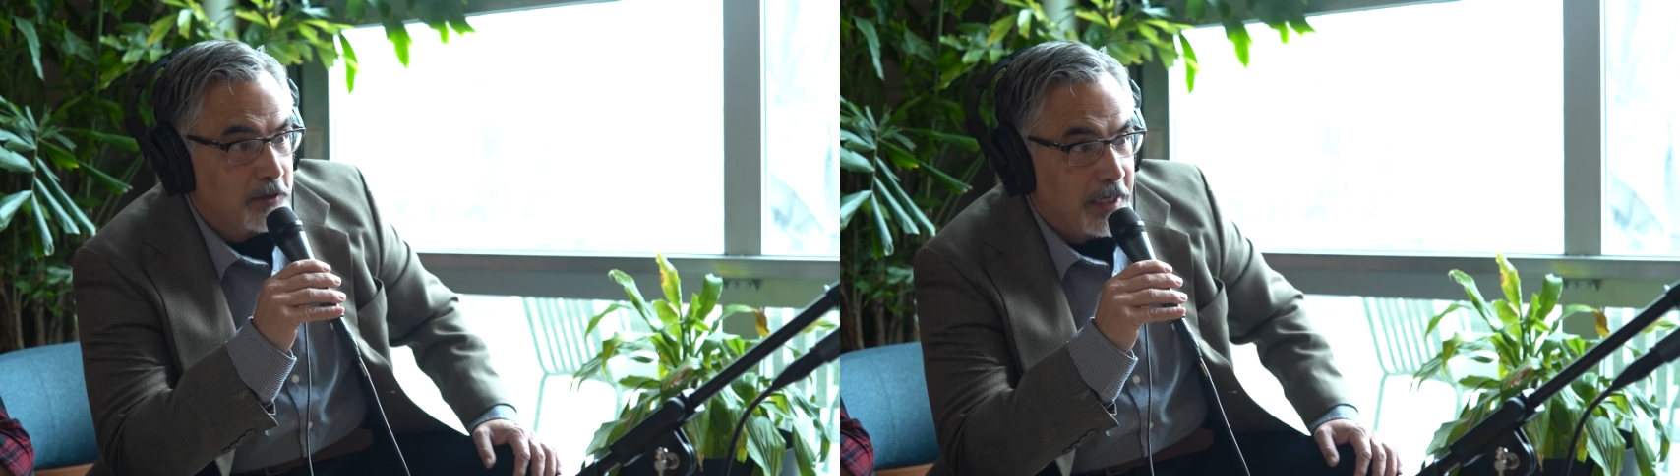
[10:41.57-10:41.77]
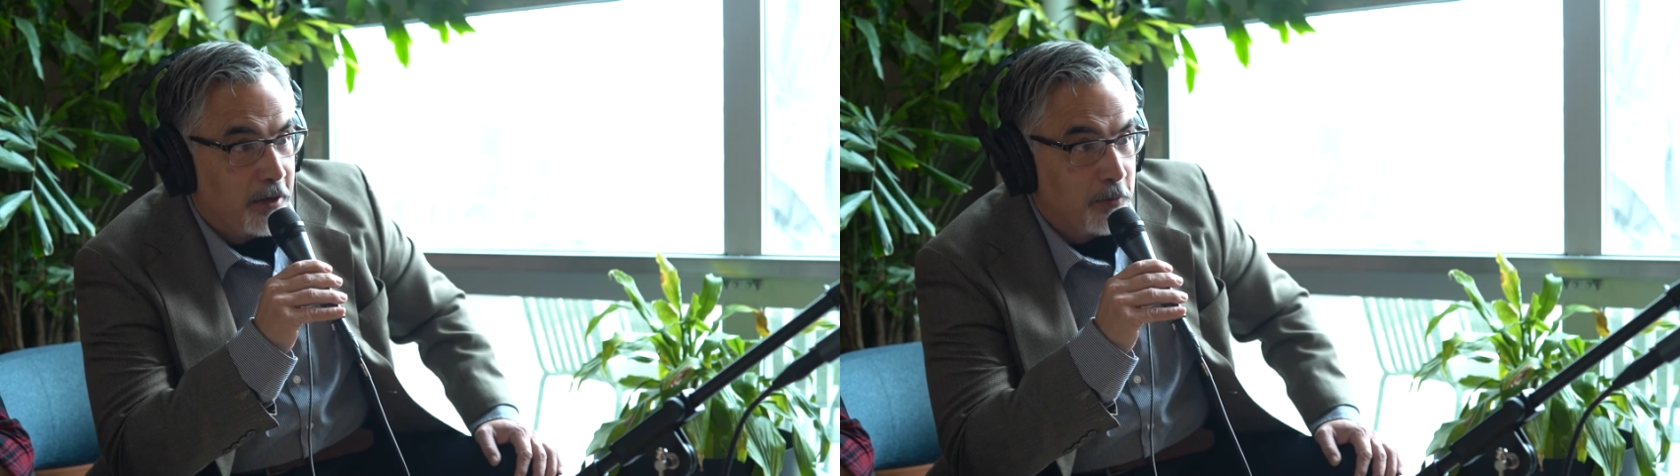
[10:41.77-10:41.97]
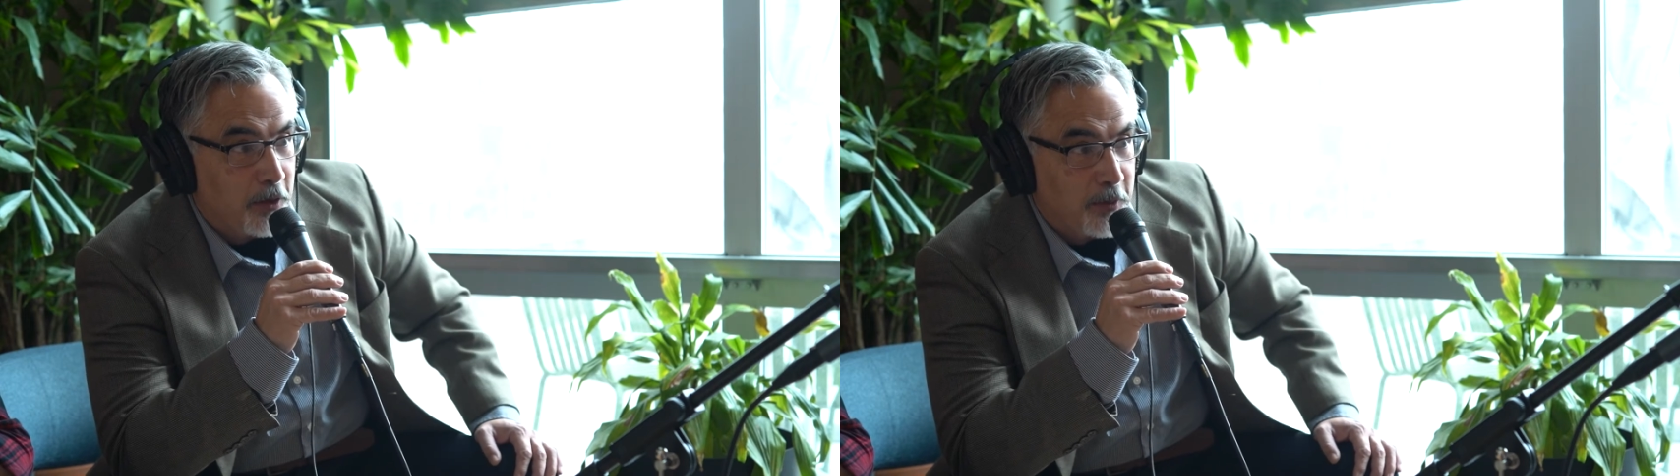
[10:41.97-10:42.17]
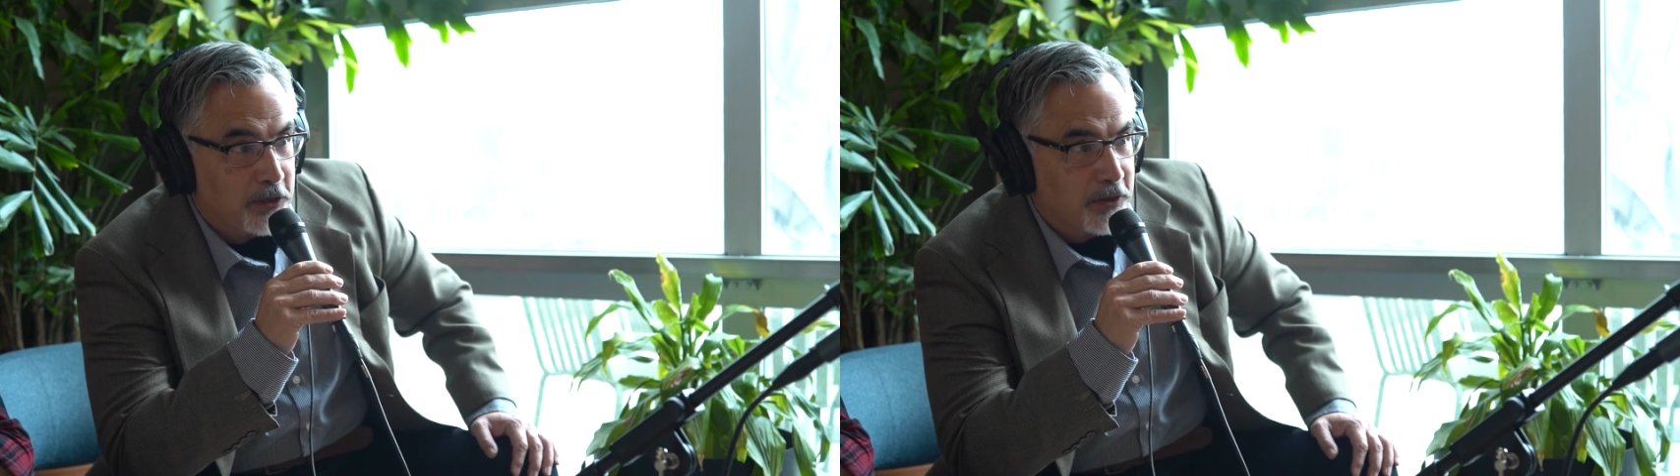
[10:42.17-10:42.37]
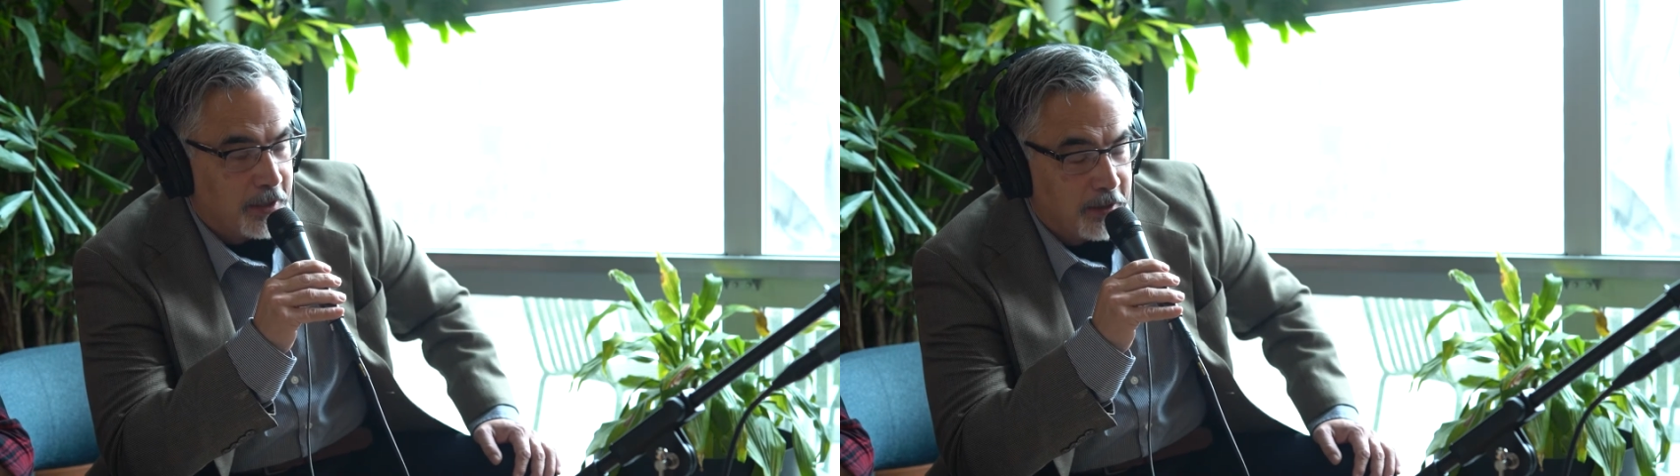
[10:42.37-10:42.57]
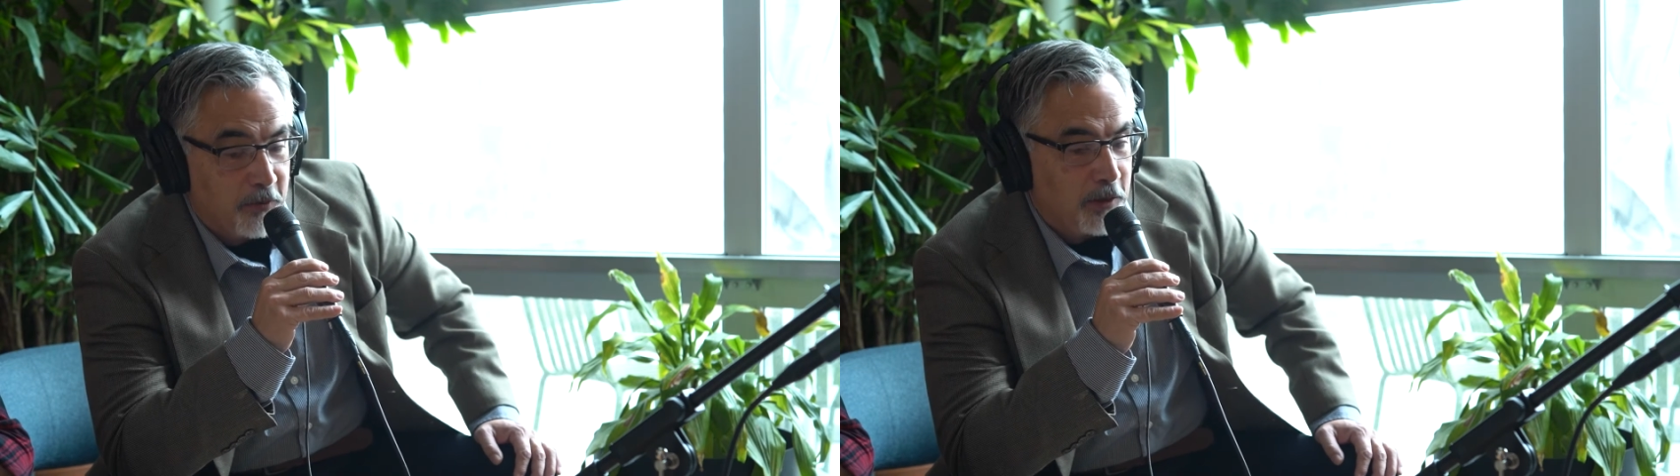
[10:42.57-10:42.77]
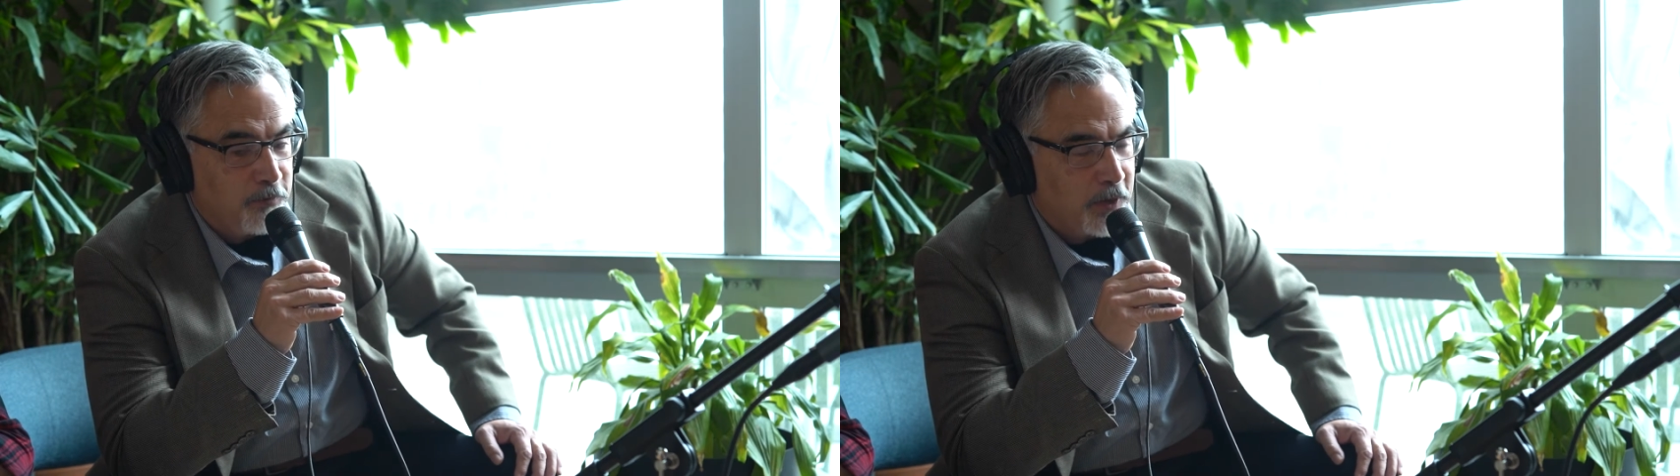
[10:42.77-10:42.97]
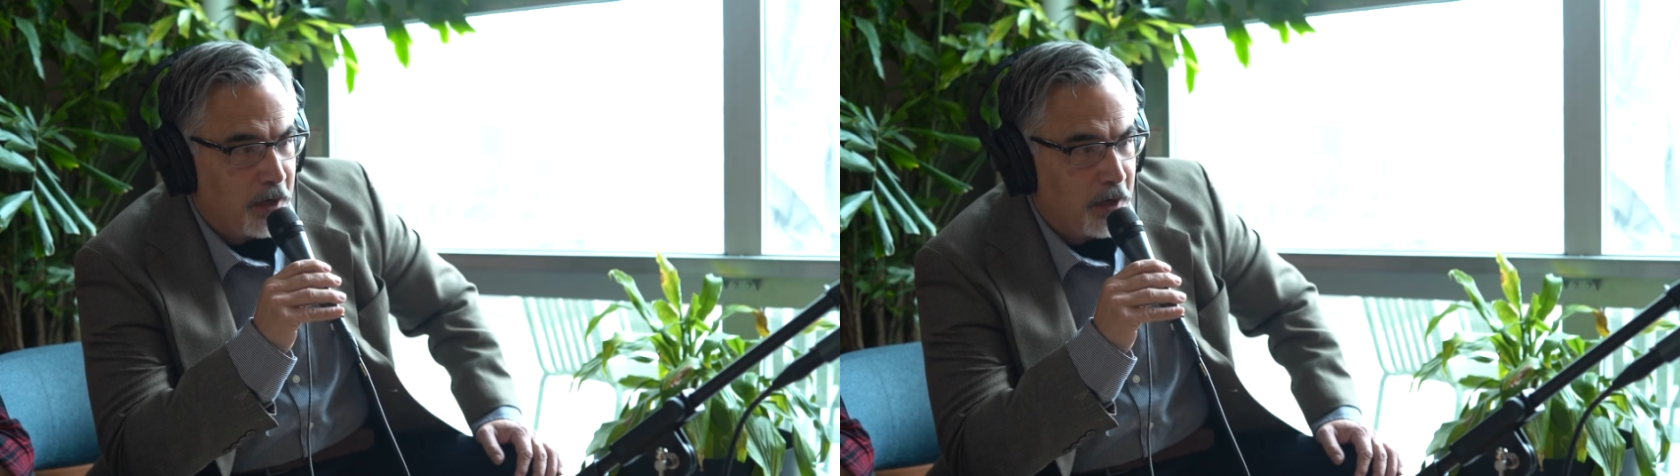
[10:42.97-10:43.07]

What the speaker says: down moments, you're like, oh well,